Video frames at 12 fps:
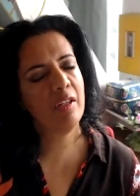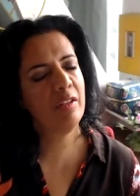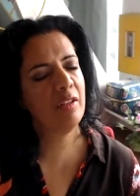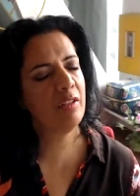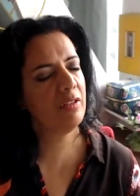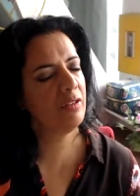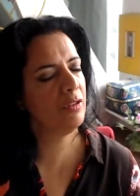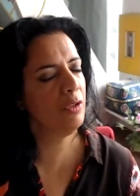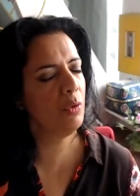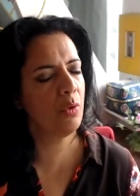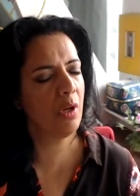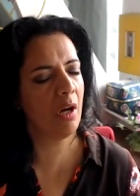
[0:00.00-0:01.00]
and there is a
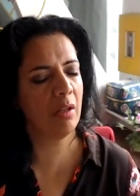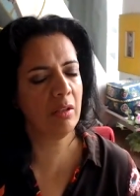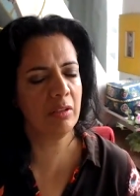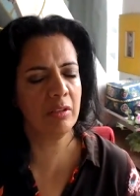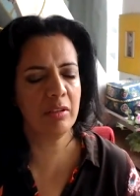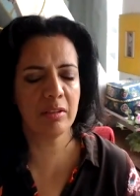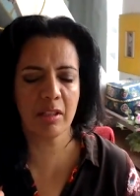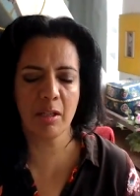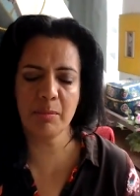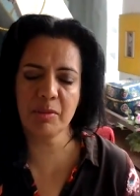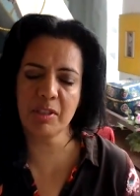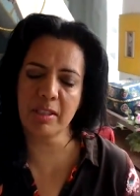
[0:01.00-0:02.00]
new color that
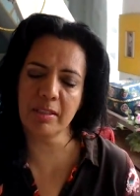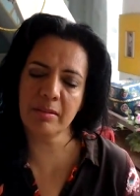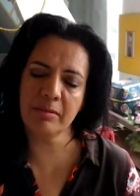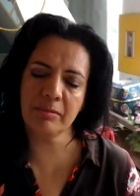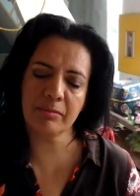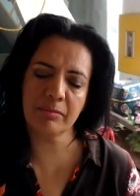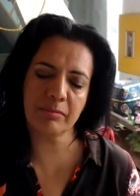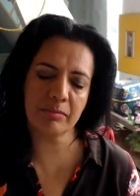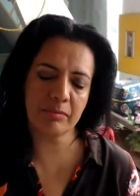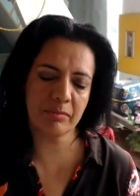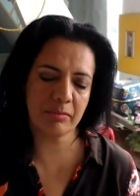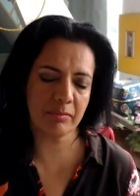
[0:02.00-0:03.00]
comes in
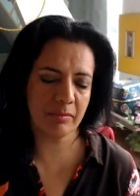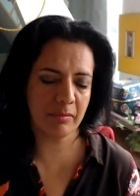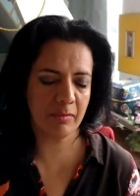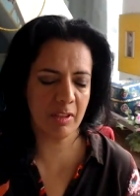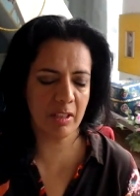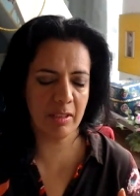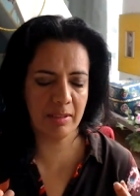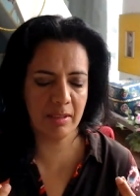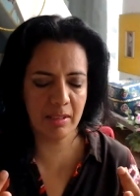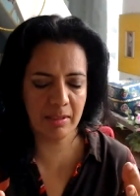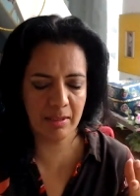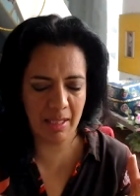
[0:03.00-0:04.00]
that
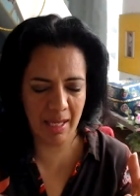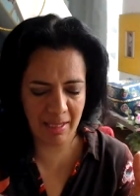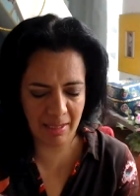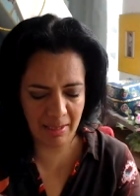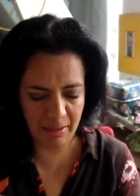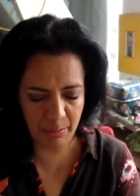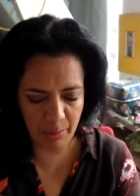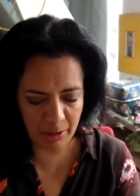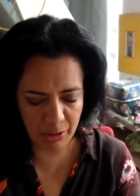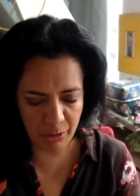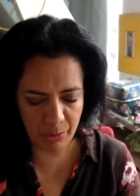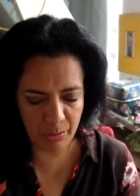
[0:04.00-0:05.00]
is exactly
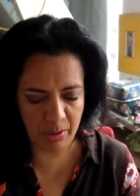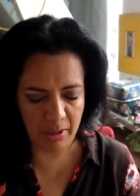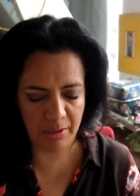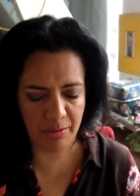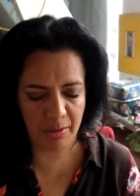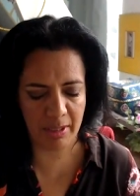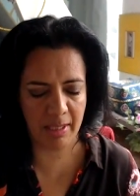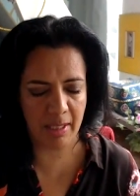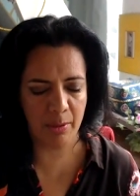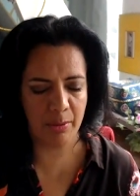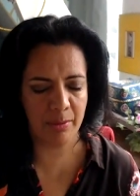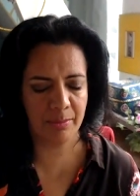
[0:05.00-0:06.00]
what you need right
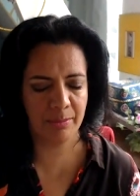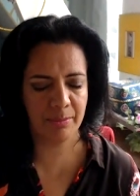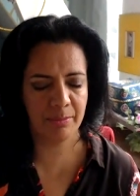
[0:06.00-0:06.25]
now.